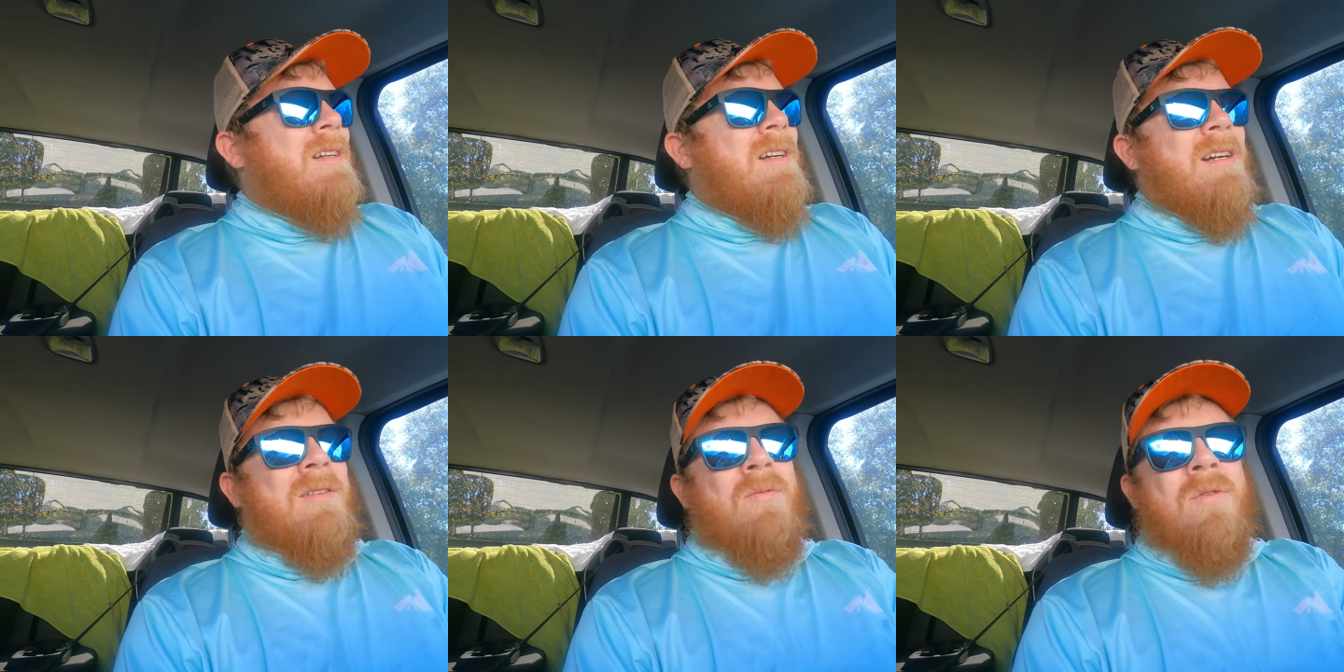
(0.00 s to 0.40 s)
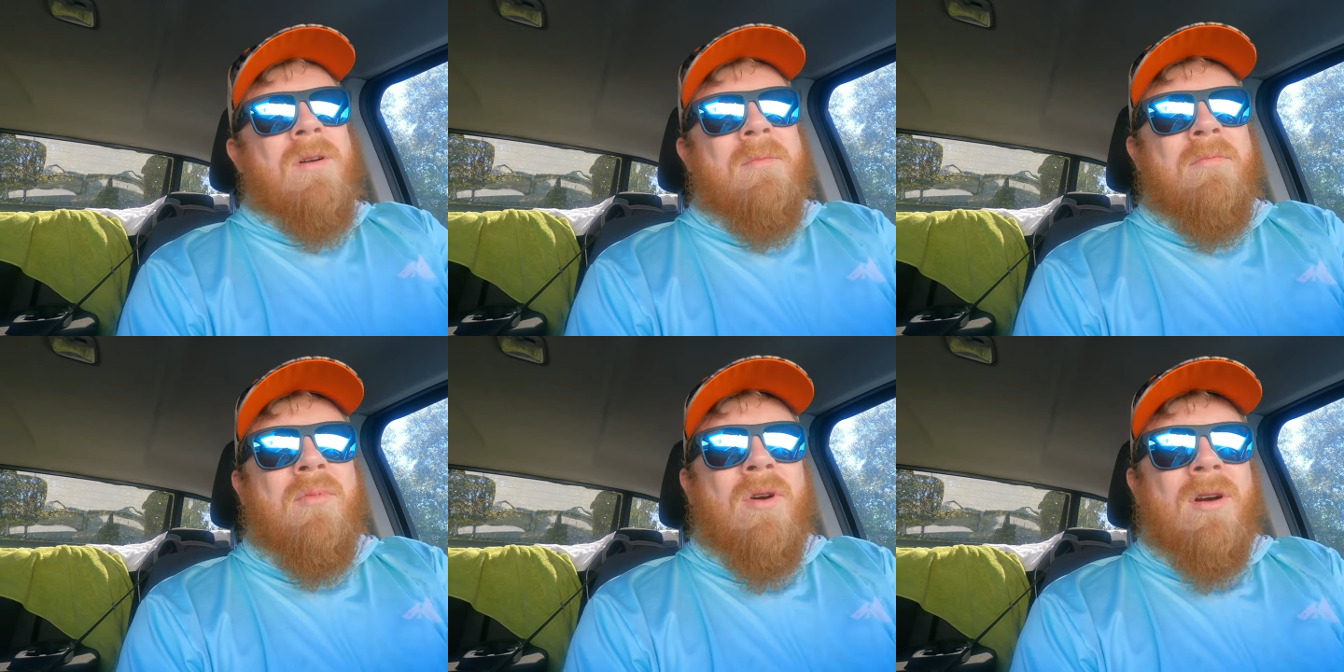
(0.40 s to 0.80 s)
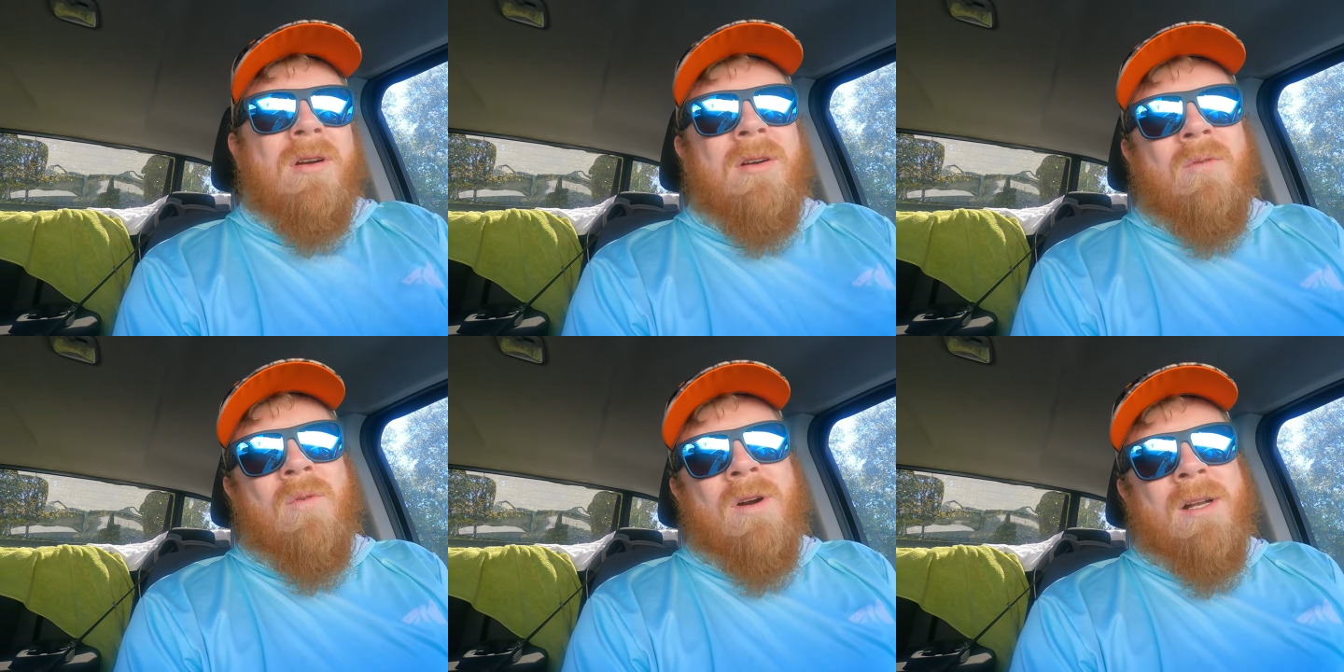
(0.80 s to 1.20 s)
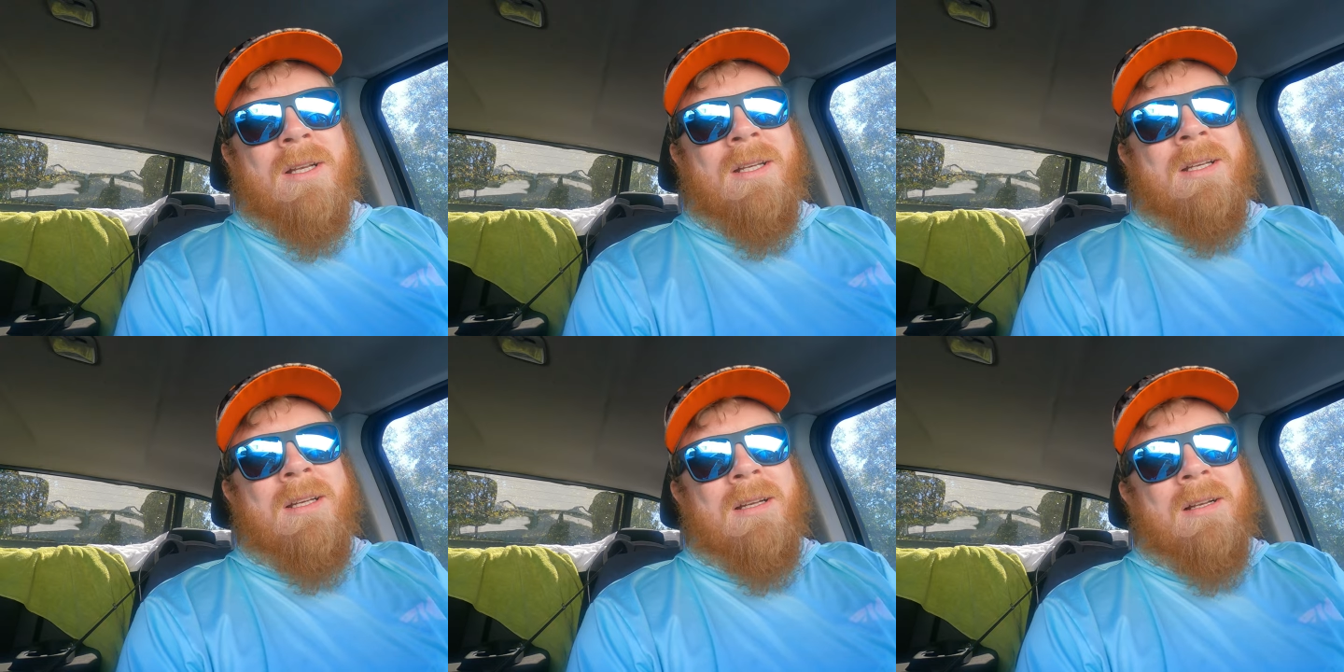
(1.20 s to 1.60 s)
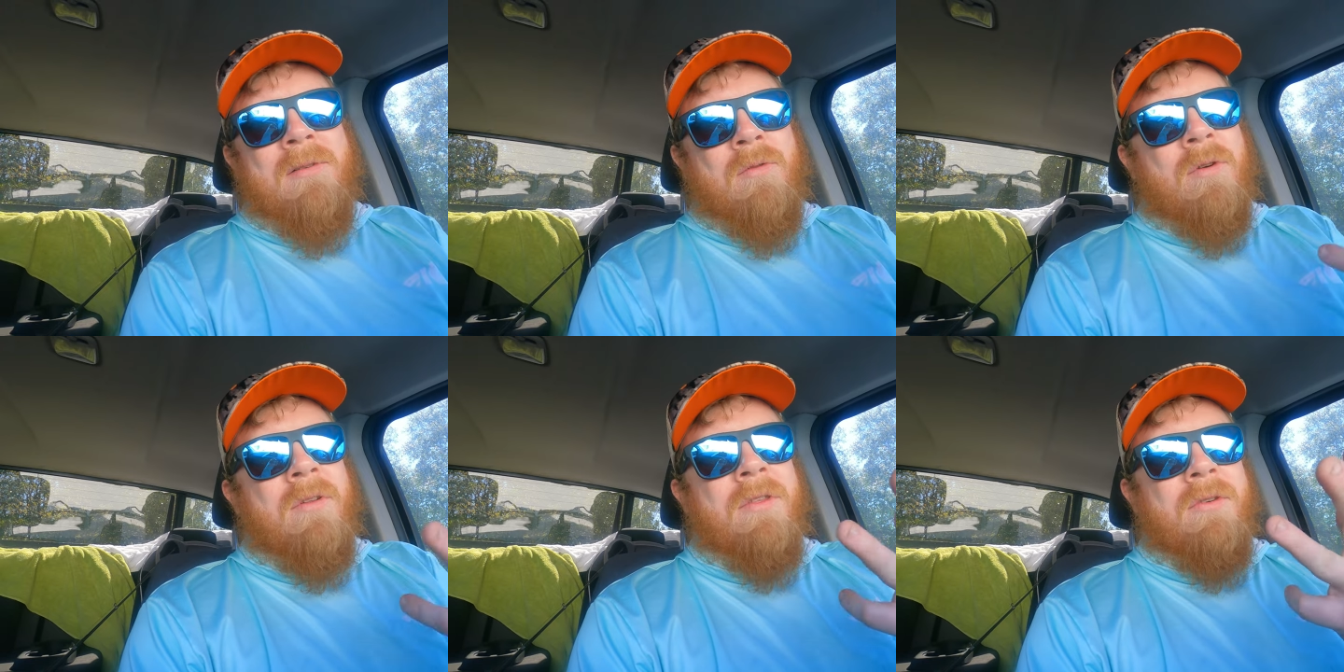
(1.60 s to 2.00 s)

One broke, one, well,